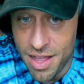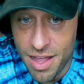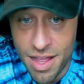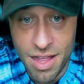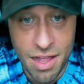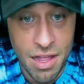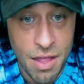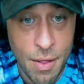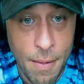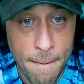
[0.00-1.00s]
command of the
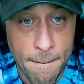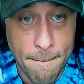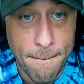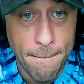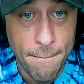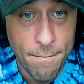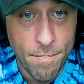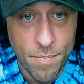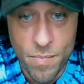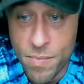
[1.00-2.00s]
Dutch fleet.
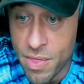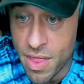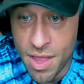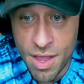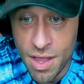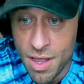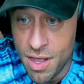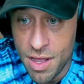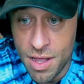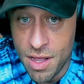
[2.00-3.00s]
Fearful that
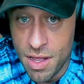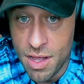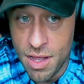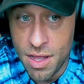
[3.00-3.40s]
accepting the